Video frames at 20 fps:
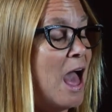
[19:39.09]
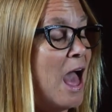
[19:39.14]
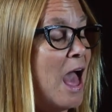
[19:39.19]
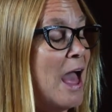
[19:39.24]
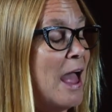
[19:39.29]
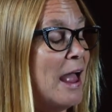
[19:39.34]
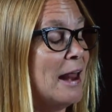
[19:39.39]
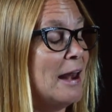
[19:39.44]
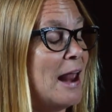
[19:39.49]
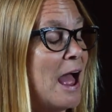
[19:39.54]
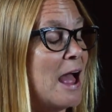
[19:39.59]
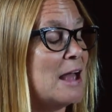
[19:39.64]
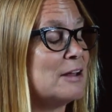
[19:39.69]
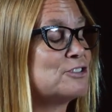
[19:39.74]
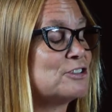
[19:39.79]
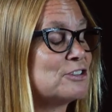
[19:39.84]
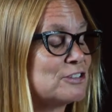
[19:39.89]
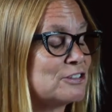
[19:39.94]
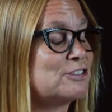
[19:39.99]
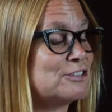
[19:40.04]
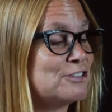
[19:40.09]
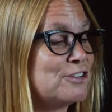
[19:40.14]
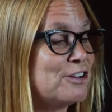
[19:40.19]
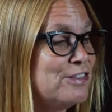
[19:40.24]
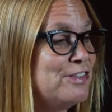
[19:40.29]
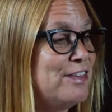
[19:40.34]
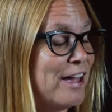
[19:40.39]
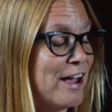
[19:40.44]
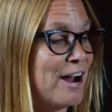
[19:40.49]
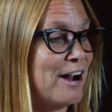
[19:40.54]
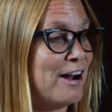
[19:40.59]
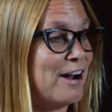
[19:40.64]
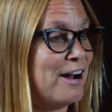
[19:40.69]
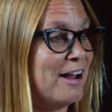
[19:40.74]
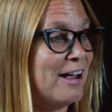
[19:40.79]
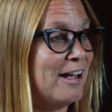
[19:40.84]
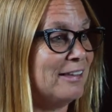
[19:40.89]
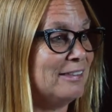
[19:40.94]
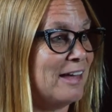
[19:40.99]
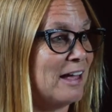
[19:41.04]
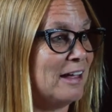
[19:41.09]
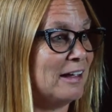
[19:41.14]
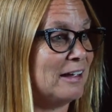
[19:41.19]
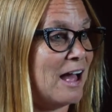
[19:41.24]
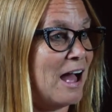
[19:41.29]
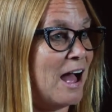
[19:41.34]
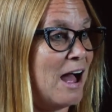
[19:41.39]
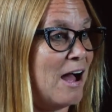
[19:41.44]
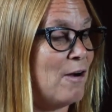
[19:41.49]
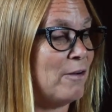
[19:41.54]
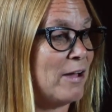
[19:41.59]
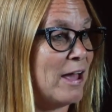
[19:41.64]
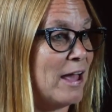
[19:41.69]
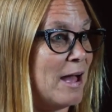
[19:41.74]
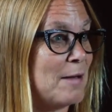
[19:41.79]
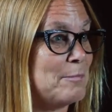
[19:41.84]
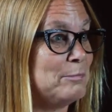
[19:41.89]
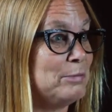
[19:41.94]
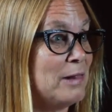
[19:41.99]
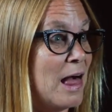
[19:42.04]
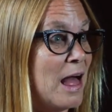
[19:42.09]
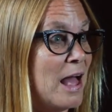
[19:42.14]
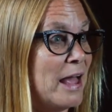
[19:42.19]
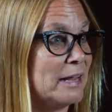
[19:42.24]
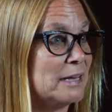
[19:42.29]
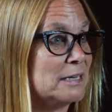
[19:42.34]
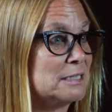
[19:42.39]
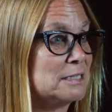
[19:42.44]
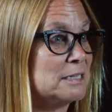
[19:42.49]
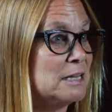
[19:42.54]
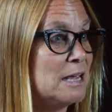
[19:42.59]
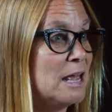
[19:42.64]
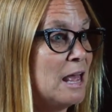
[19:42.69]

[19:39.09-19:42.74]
And I just stood there like, okay, I'm blind.